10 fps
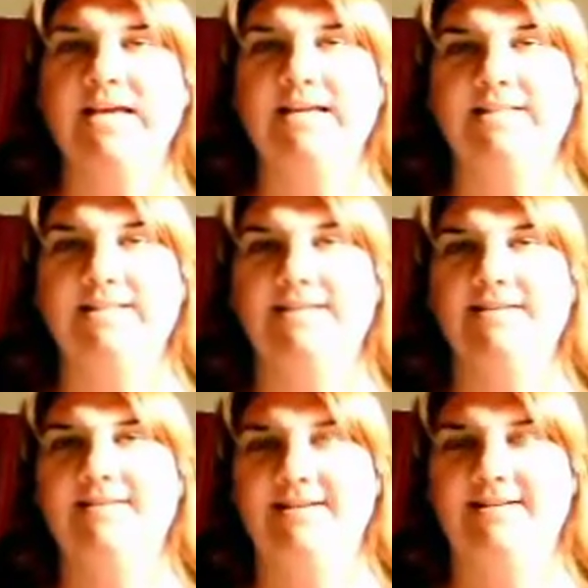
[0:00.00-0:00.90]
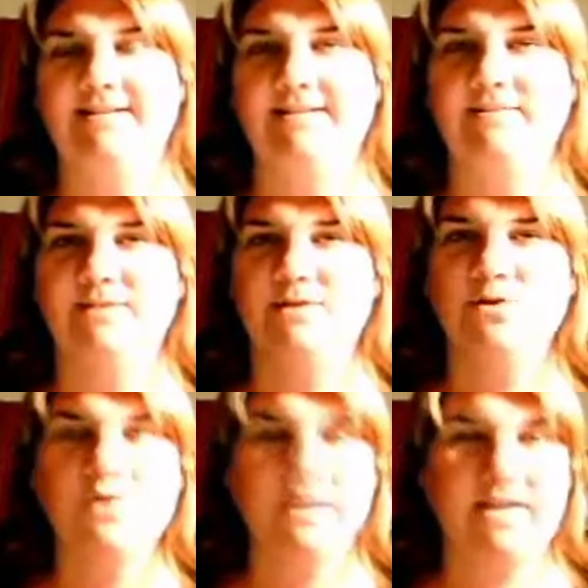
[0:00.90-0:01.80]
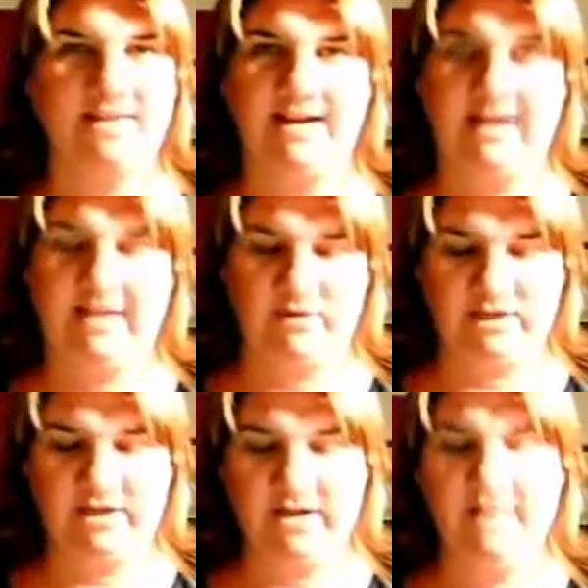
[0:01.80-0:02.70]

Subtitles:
Consider these tips, talk in their language,